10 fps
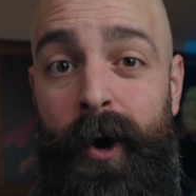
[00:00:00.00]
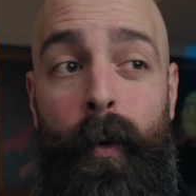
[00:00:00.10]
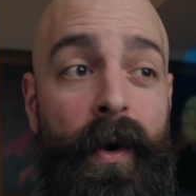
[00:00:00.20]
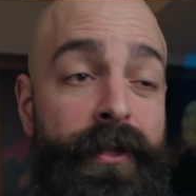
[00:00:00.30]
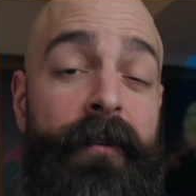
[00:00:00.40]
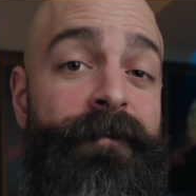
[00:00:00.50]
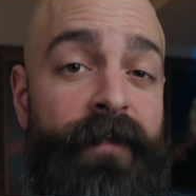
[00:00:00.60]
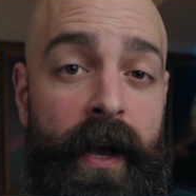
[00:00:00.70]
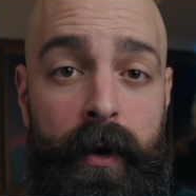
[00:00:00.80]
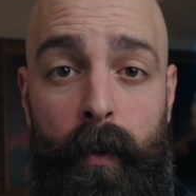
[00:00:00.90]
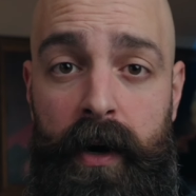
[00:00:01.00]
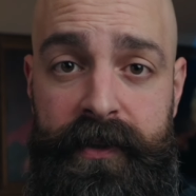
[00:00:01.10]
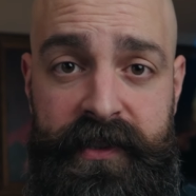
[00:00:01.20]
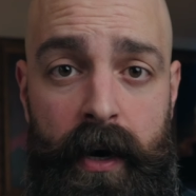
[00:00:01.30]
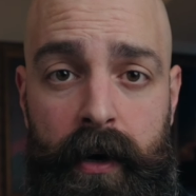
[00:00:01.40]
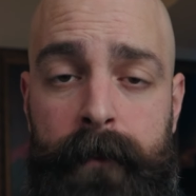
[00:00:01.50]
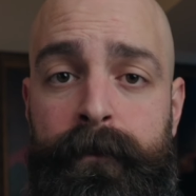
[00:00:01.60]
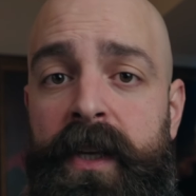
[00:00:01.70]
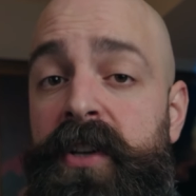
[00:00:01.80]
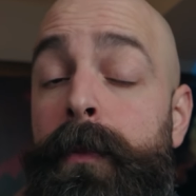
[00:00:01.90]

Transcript: what their firewalls are. Some